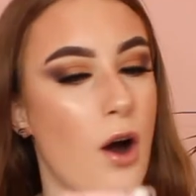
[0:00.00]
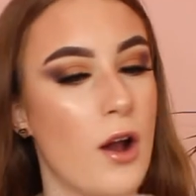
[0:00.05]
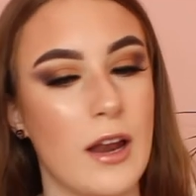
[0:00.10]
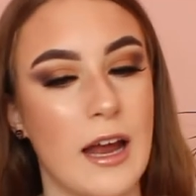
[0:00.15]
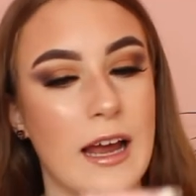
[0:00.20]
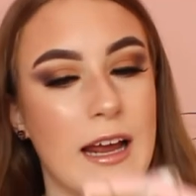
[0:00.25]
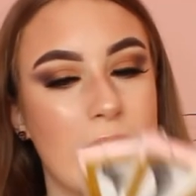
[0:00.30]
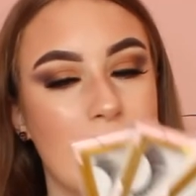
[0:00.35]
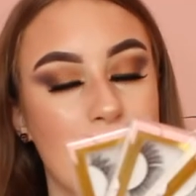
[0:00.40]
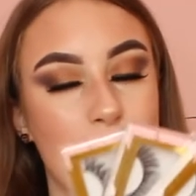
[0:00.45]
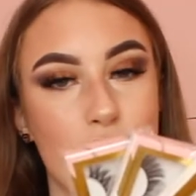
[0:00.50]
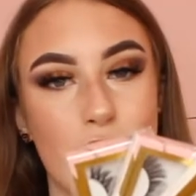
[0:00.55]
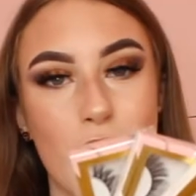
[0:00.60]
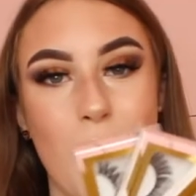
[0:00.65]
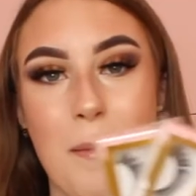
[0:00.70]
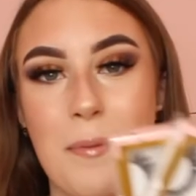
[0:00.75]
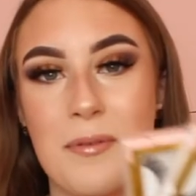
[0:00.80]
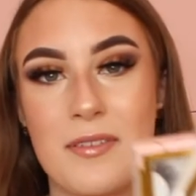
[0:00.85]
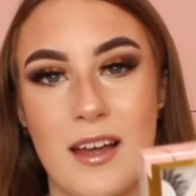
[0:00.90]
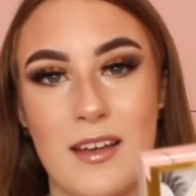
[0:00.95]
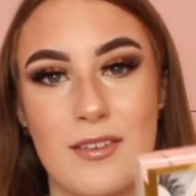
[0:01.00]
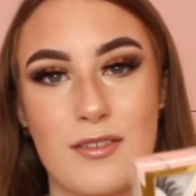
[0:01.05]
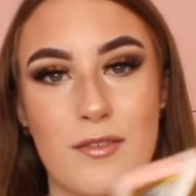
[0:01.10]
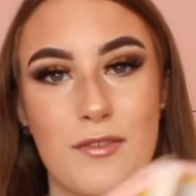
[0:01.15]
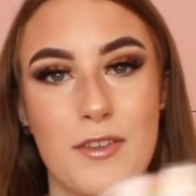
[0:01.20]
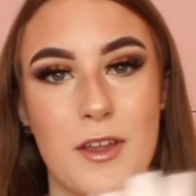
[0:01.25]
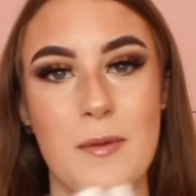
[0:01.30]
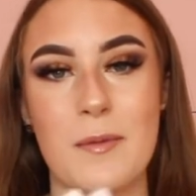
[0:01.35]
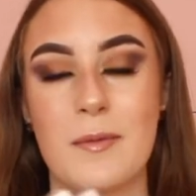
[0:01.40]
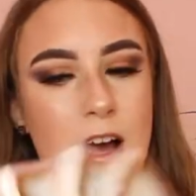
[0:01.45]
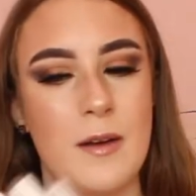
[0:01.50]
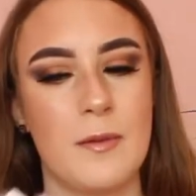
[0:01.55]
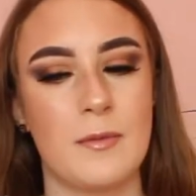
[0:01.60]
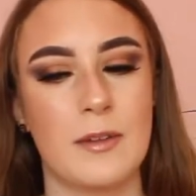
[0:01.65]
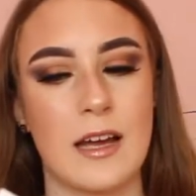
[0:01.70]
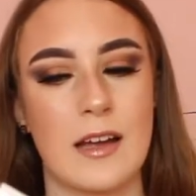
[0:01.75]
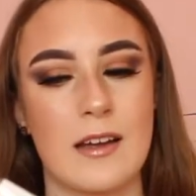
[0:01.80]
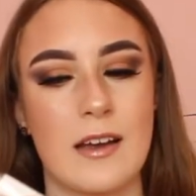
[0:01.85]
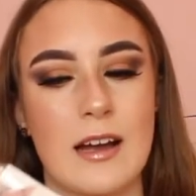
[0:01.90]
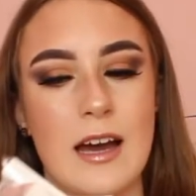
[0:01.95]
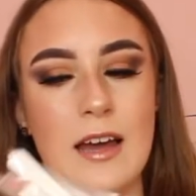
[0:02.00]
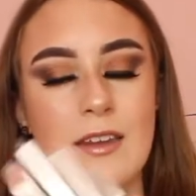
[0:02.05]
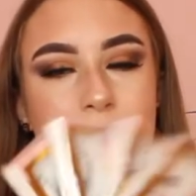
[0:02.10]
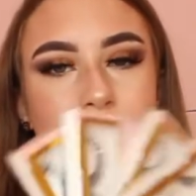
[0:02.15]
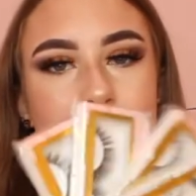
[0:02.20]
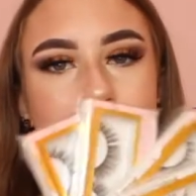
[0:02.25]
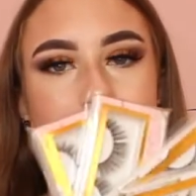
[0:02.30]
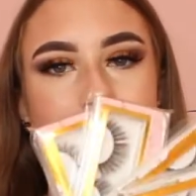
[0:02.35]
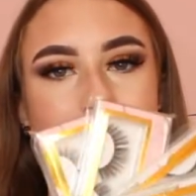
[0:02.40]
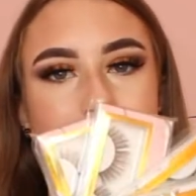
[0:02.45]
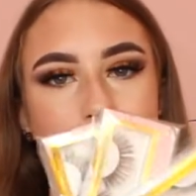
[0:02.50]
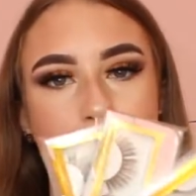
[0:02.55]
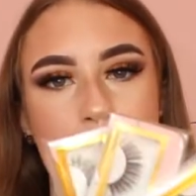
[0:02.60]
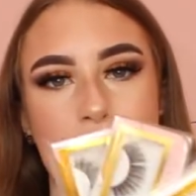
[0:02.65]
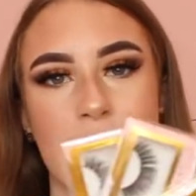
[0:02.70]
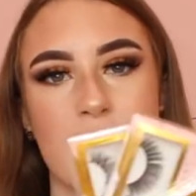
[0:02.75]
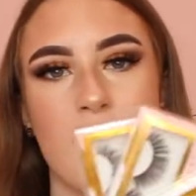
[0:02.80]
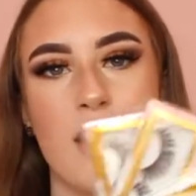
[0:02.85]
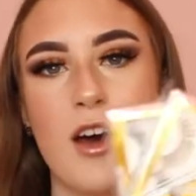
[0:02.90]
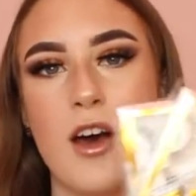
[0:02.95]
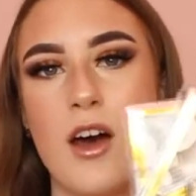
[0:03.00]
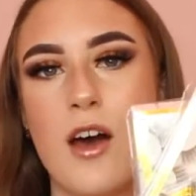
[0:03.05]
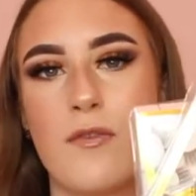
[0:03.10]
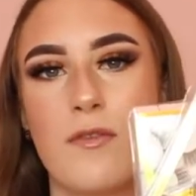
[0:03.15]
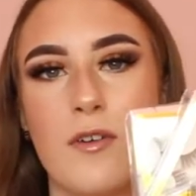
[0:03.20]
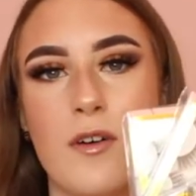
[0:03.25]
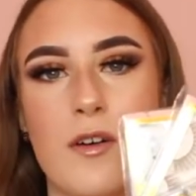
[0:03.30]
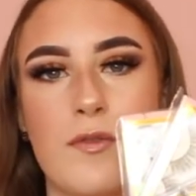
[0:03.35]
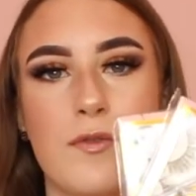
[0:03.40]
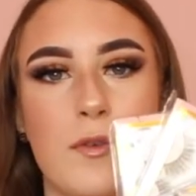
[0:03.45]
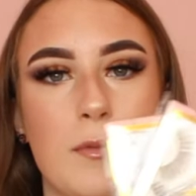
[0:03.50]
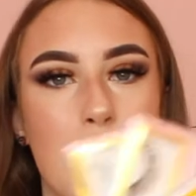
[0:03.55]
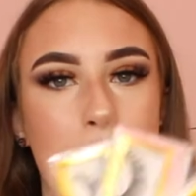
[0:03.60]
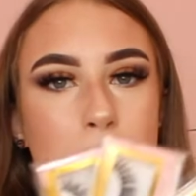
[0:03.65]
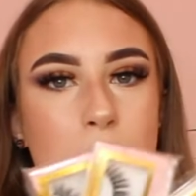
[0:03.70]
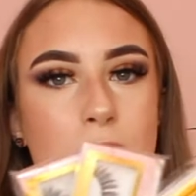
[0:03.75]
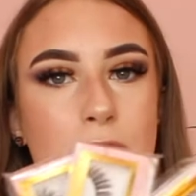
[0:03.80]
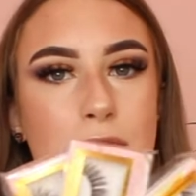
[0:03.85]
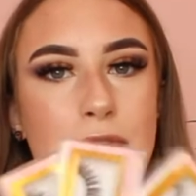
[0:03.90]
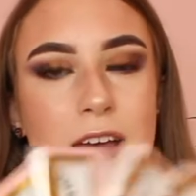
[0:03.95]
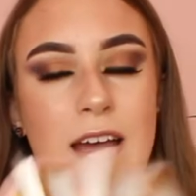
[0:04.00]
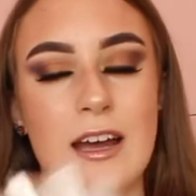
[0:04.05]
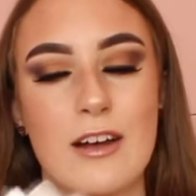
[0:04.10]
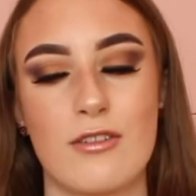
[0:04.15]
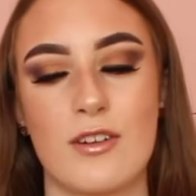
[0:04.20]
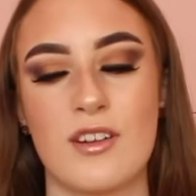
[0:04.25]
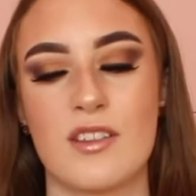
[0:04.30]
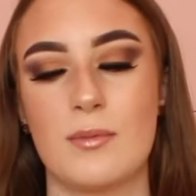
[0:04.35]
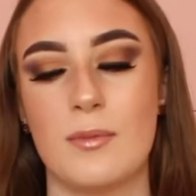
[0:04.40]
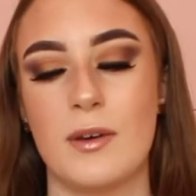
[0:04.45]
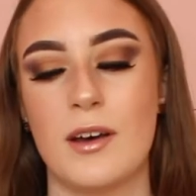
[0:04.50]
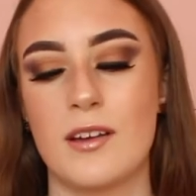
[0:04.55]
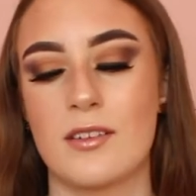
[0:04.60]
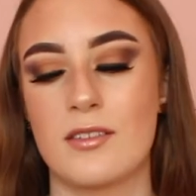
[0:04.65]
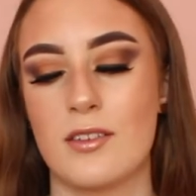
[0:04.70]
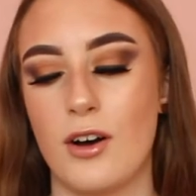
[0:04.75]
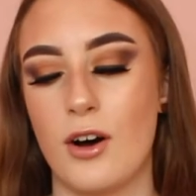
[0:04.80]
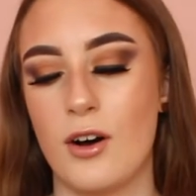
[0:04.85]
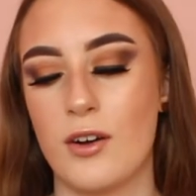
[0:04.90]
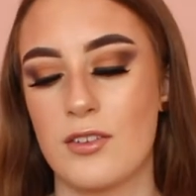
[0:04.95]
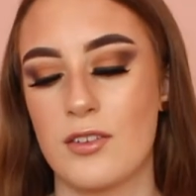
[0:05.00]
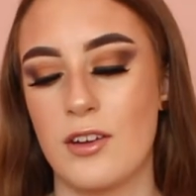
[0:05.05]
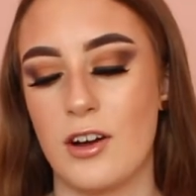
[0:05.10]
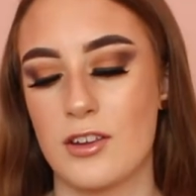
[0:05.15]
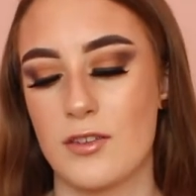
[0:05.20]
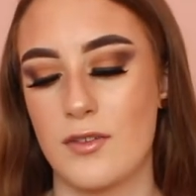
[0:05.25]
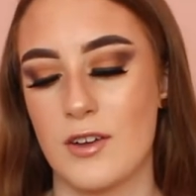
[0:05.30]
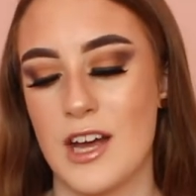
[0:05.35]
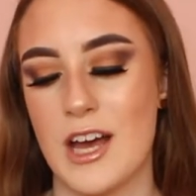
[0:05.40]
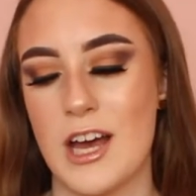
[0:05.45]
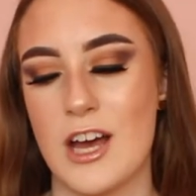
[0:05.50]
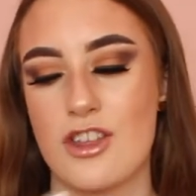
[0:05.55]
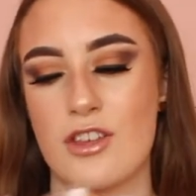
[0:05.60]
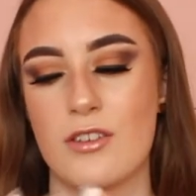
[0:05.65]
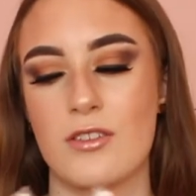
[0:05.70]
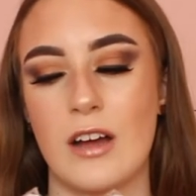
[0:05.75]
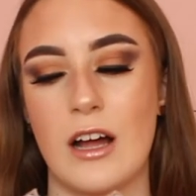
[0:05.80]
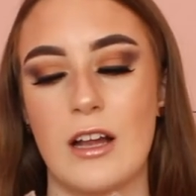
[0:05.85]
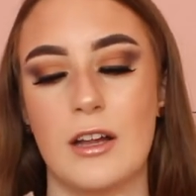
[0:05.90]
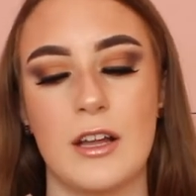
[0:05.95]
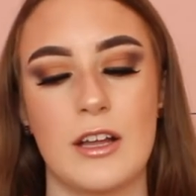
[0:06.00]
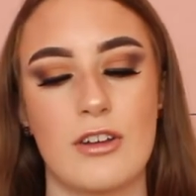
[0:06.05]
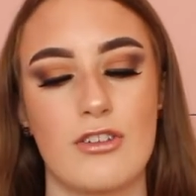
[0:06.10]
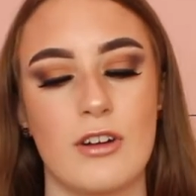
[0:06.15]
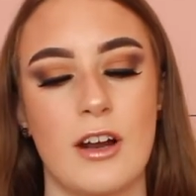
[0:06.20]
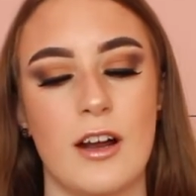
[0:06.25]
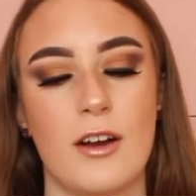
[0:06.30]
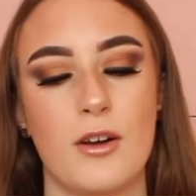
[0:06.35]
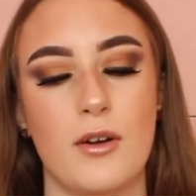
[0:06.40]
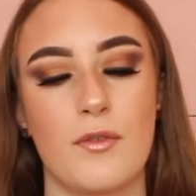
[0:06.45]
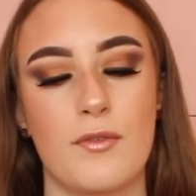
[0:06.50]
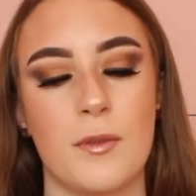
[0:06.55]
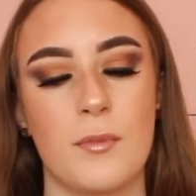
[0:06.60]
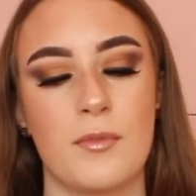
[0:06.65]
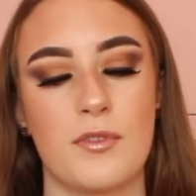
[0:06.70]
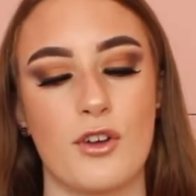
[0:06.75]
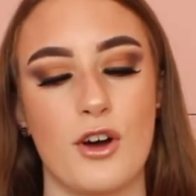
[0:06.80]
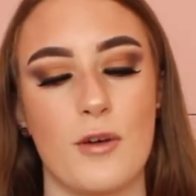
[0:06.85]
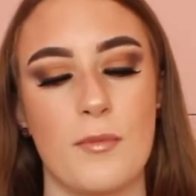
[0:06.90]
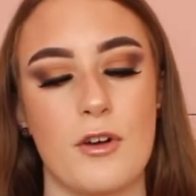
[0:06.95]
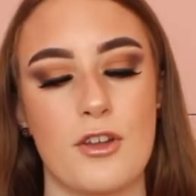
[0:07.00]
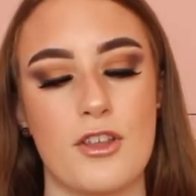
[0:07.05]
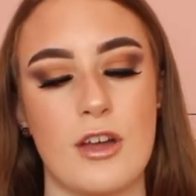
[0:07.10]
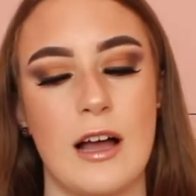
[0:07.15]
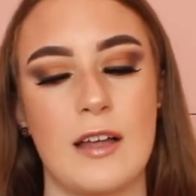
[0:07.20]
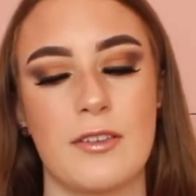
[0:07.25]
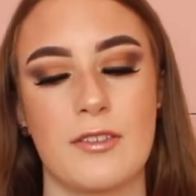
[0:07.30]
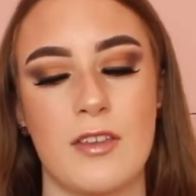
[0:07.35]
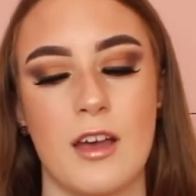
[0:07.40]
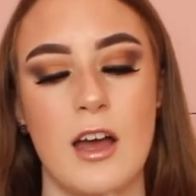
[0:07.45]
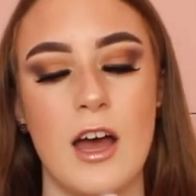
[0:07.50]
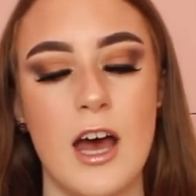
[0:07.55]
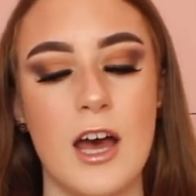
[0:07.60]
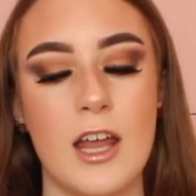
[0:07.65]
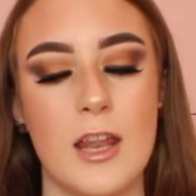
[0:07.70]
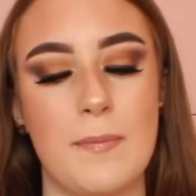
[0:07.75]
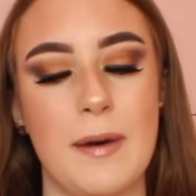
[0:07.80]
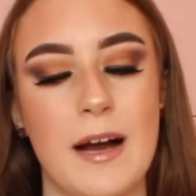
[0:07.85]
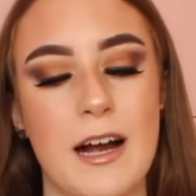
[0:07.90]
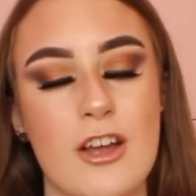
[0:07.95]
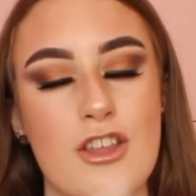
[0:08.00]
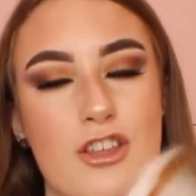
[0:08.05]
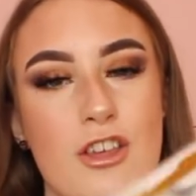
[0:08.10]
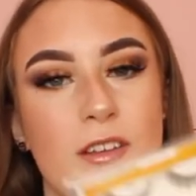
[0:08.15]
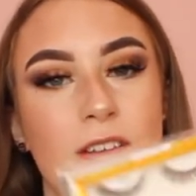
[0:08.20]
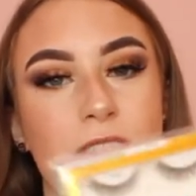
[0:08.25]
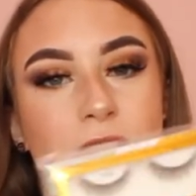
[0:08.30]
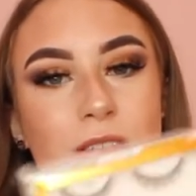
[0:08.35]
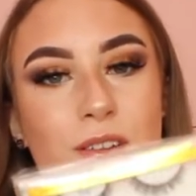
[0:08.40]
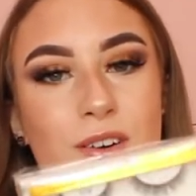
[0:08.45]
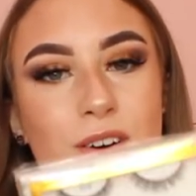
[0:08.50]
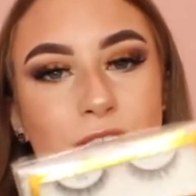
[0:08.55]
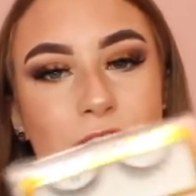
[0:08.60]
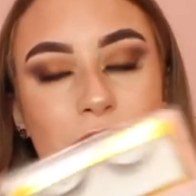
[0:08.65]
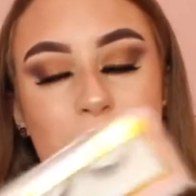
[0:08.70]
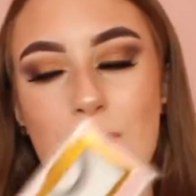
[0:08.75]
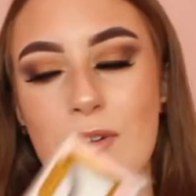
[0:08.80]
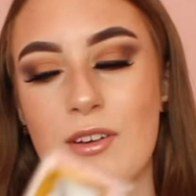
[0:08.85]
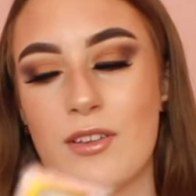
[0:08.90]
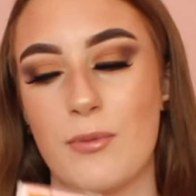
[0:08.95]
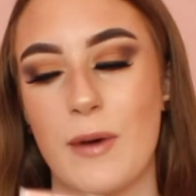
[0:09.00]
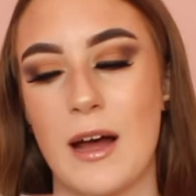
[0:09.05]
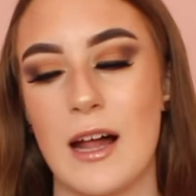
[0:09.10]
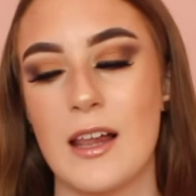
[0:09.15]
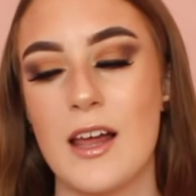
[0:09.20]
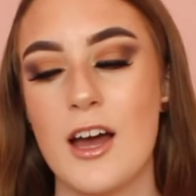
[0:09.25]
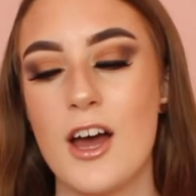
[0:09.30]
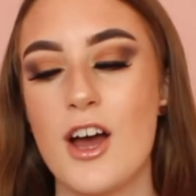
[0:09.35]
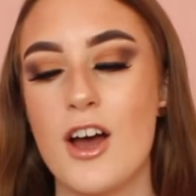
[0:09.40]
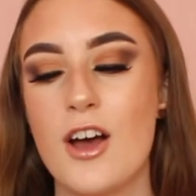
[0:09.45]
like literally obsessed with them and like I get these eyelashes for my birthday, Christmas, all sorts of occasions. I literally love them so much and the packaging is so cute as well.